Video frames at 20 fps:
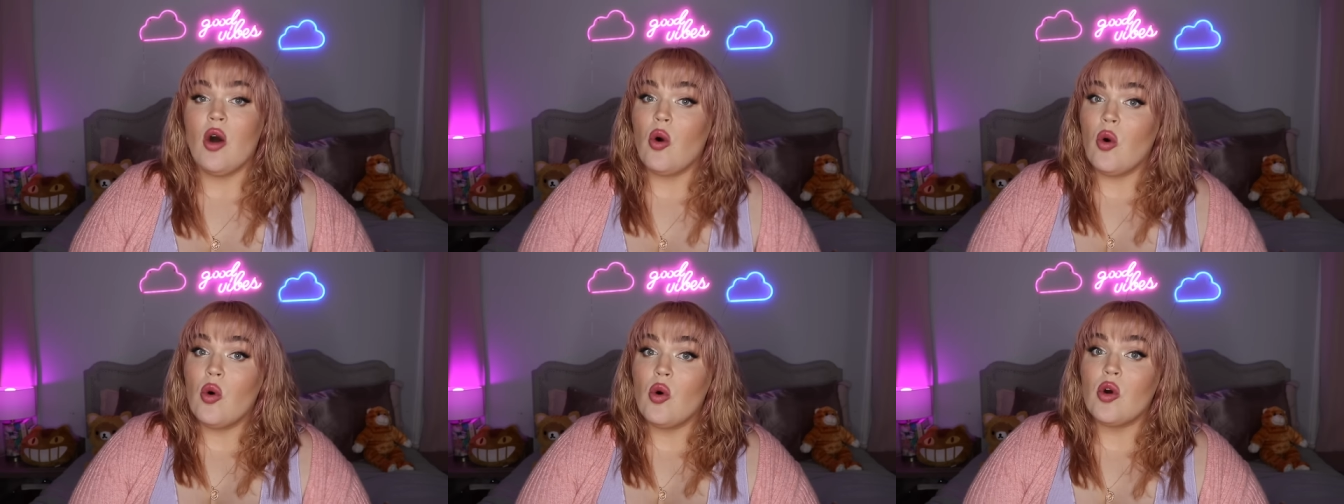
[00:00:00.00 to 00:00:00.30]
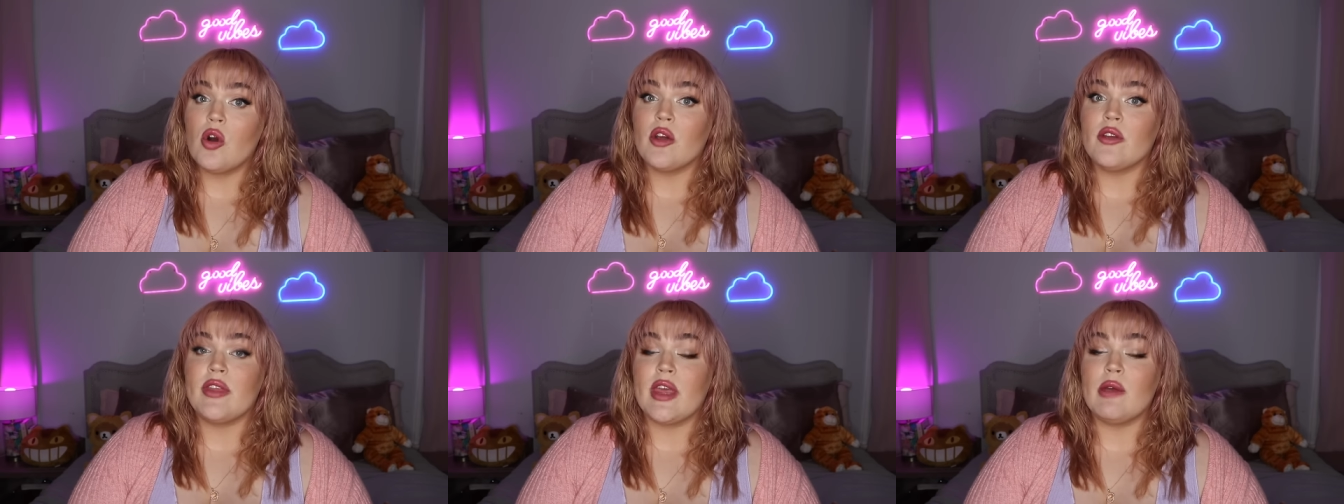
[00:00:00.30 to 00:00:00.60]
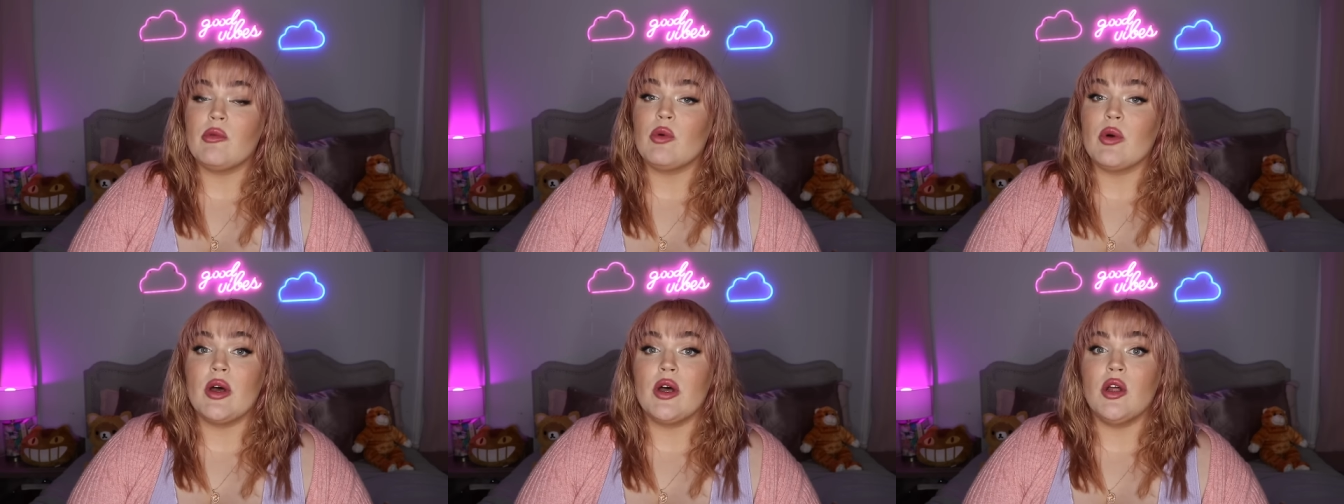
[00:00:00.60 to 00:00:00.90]
or
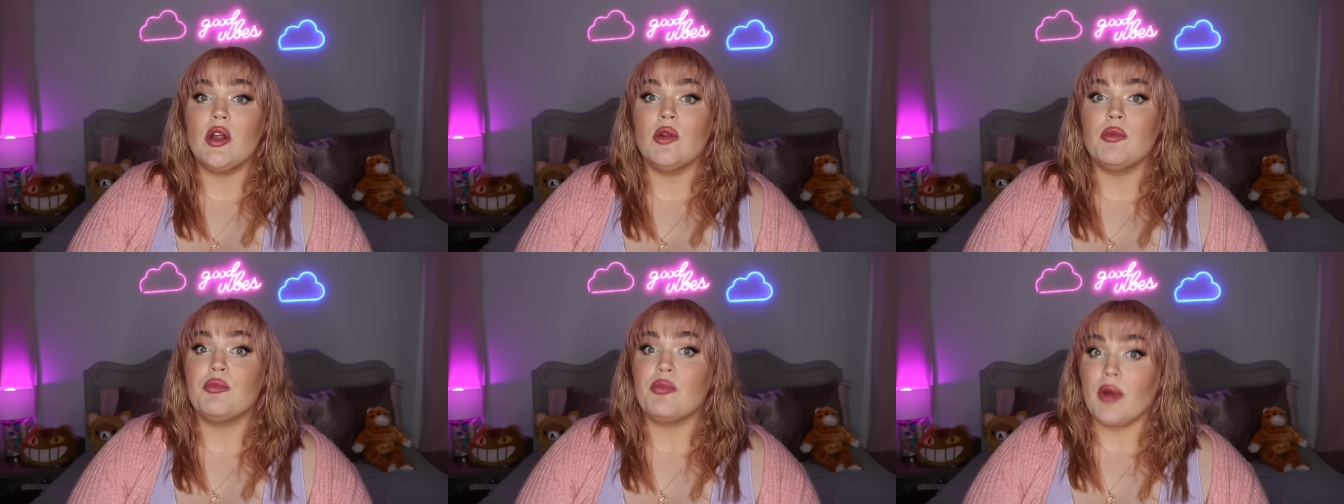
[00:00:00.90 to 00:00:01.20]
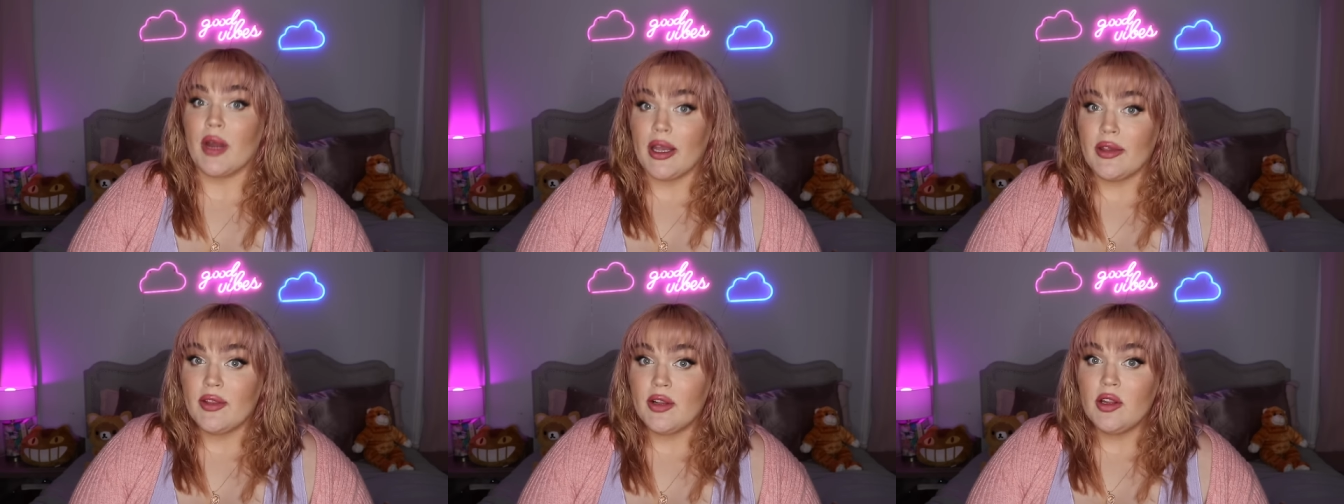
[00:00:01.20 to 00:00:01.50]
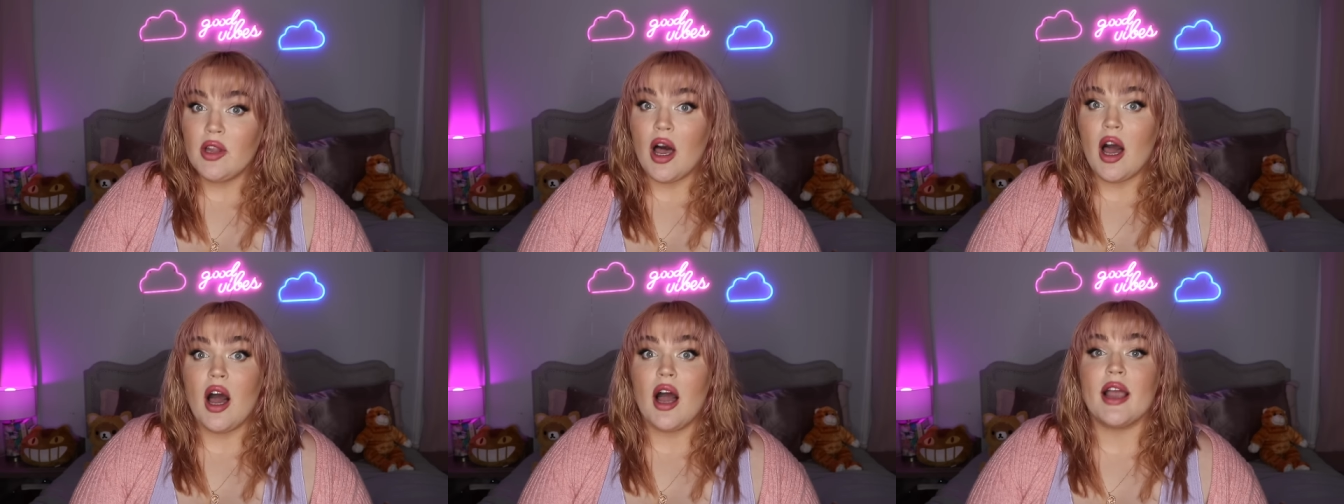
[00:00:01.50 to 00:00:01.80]
they will break the
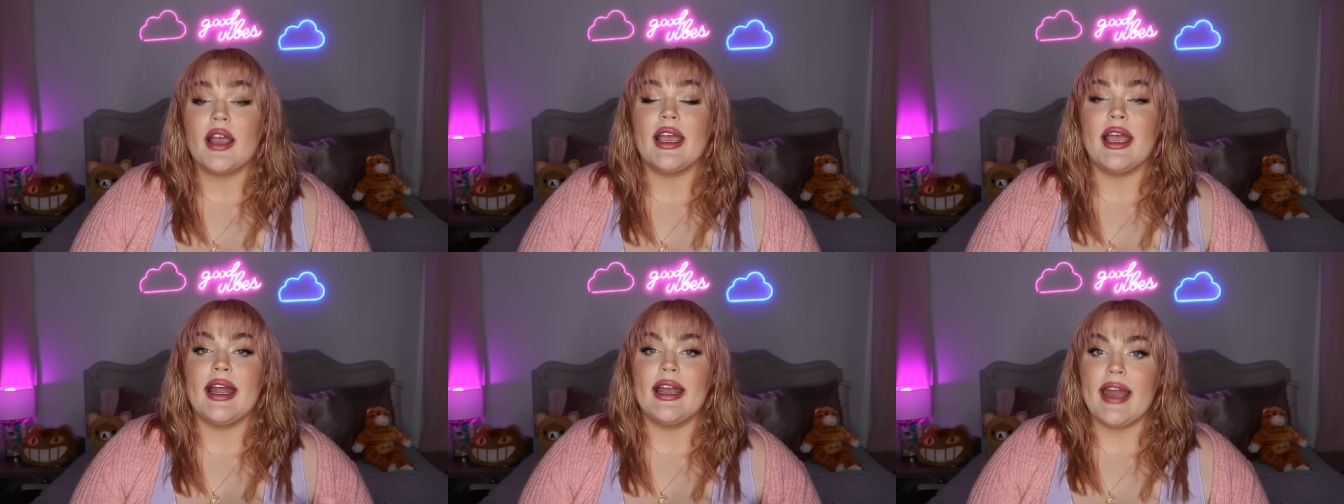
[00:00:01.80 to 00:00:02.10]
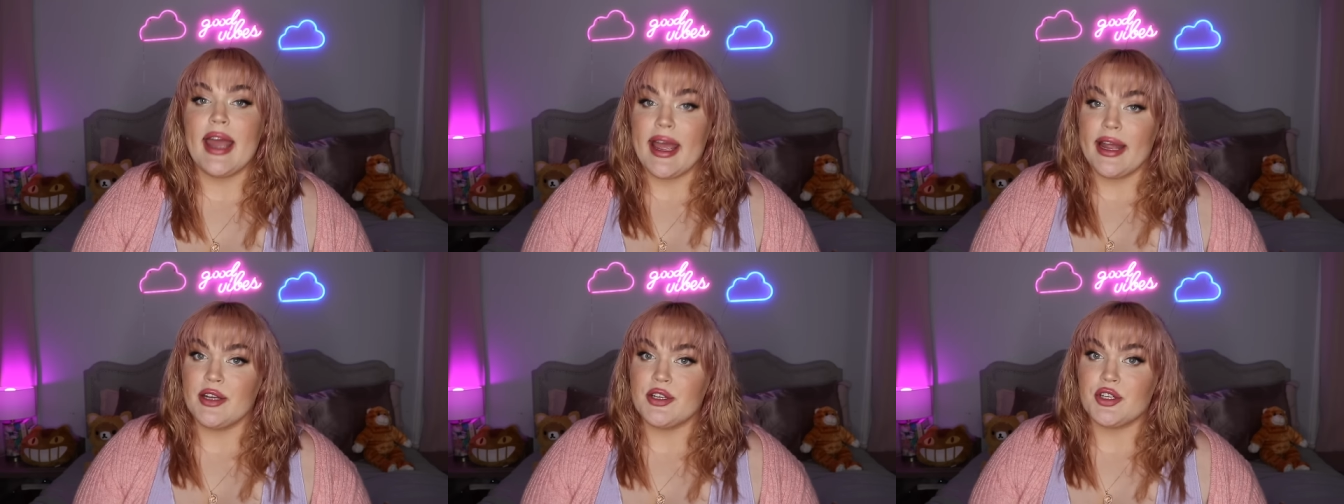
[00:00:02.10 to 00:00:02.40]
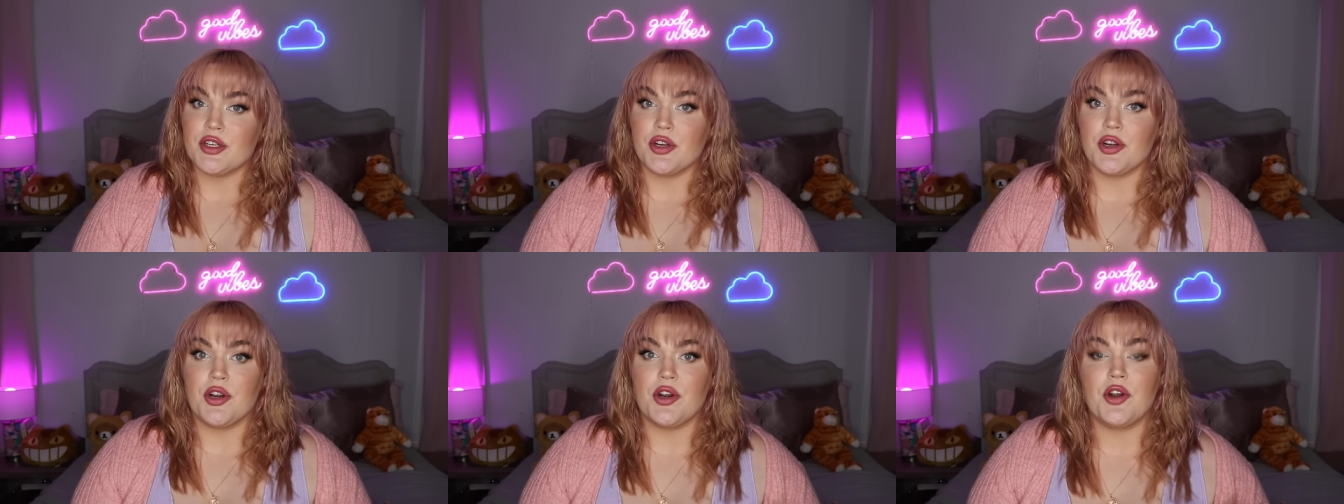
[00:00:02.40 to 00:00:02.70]
lock and
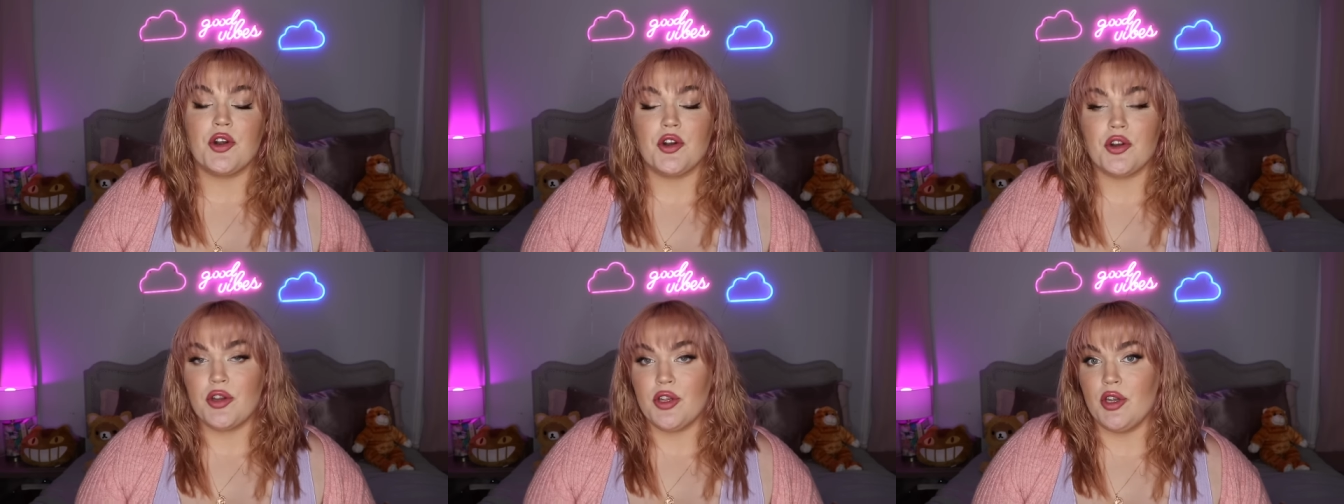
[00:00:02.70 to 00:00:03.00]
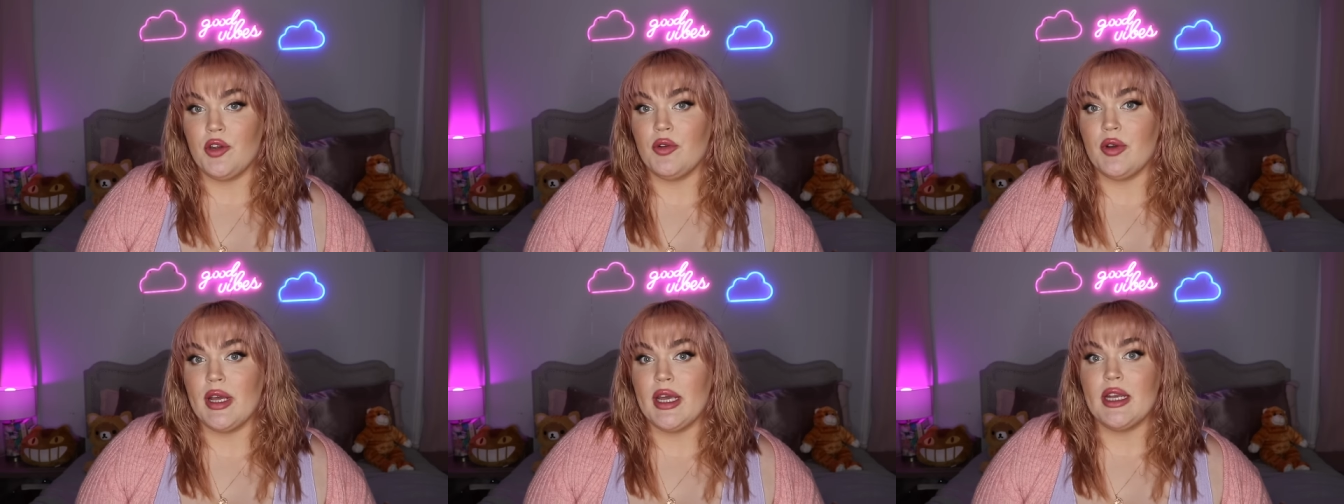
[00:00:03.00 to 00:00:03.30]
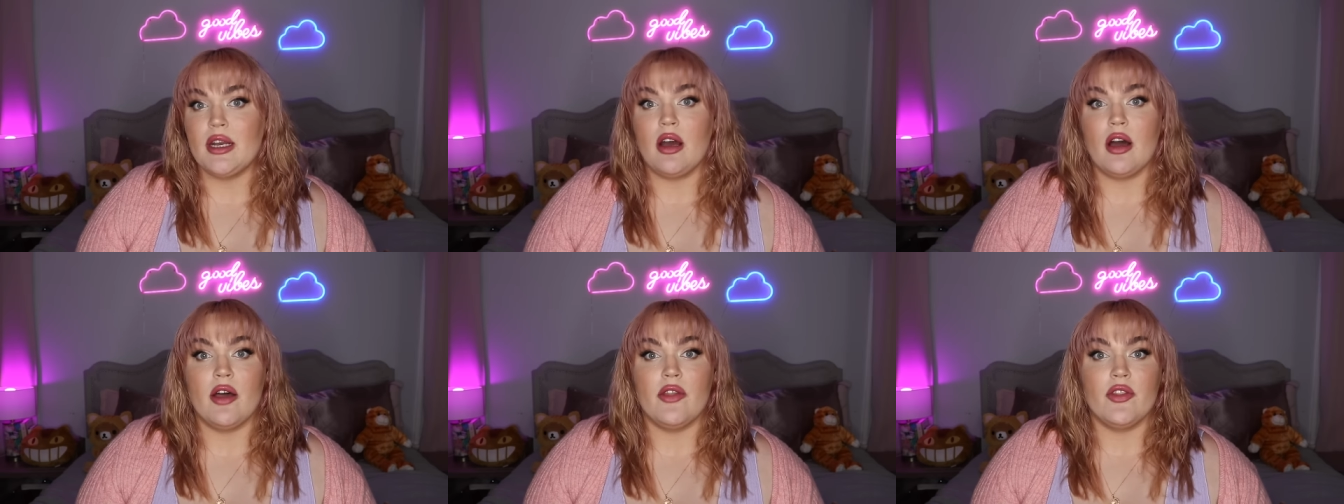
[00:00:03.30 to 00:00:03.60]
enter her
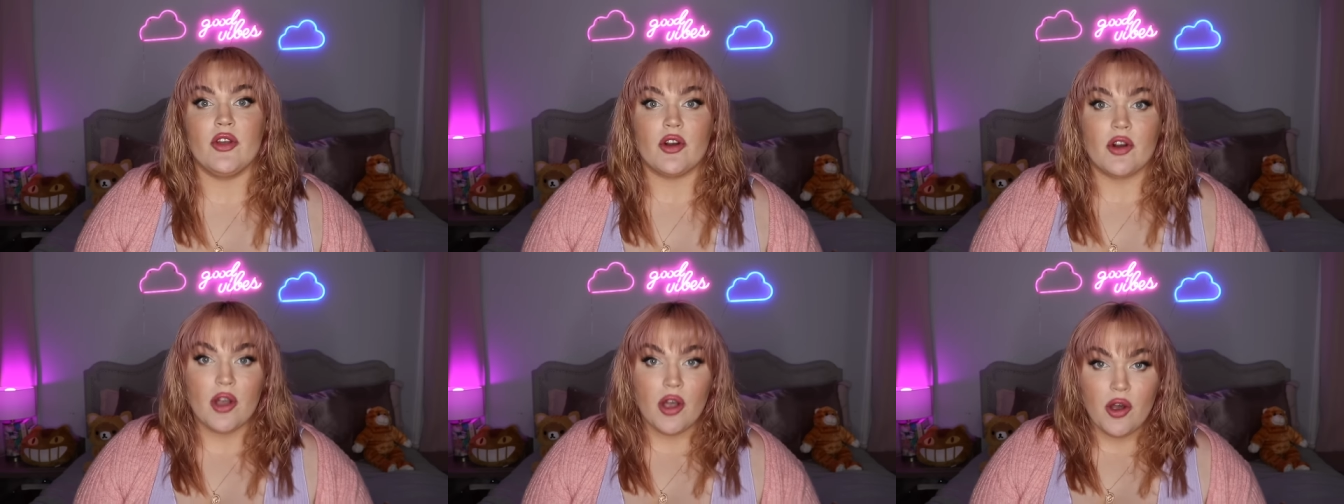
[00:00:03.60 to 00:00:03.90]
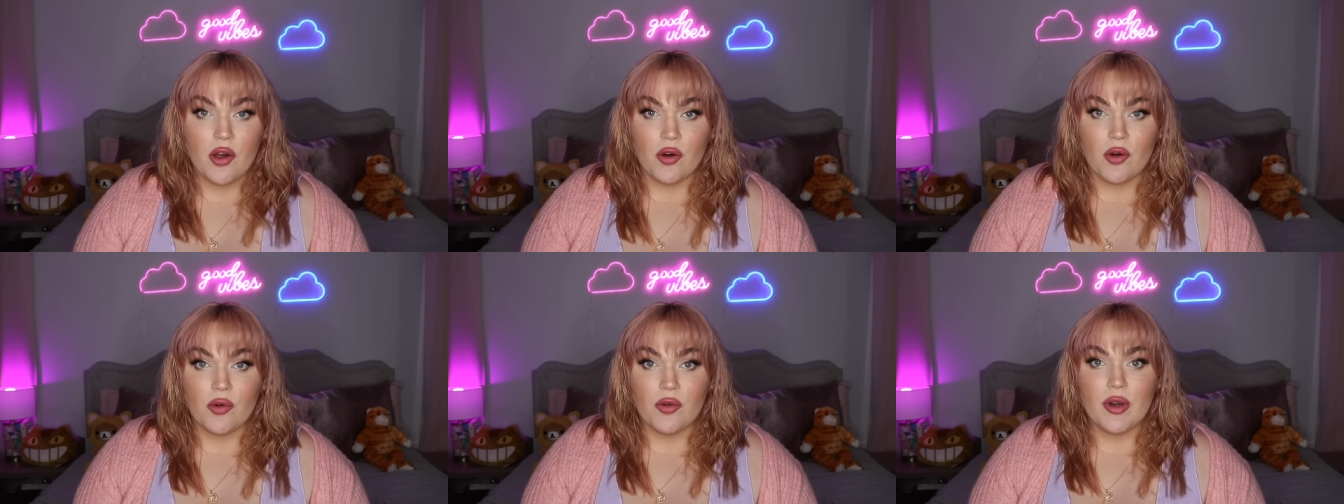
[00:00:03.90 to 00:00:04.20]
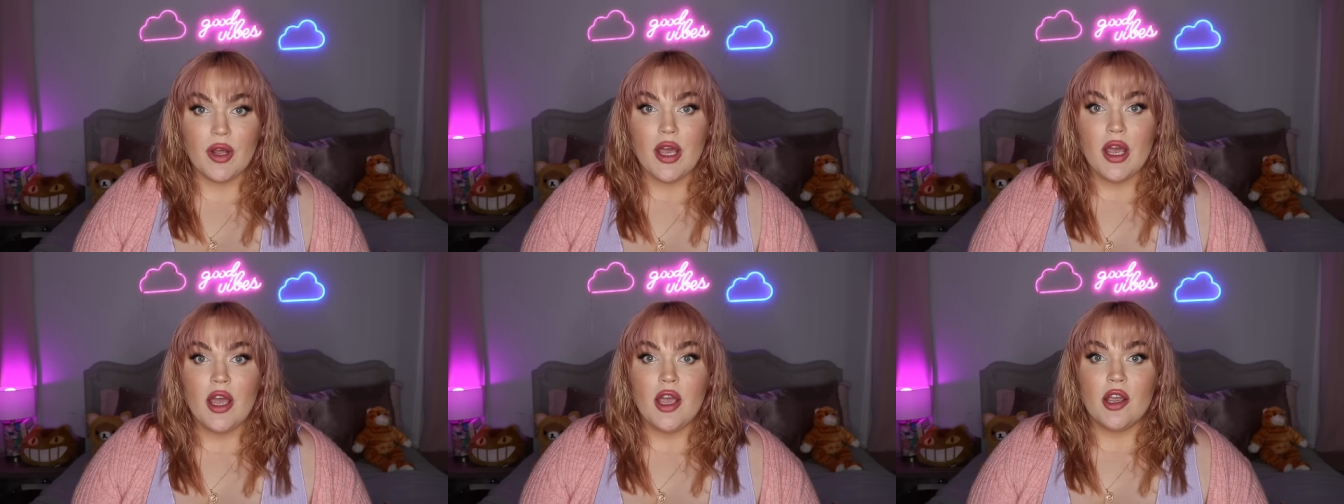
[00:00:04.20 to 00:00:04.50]
unit on their own.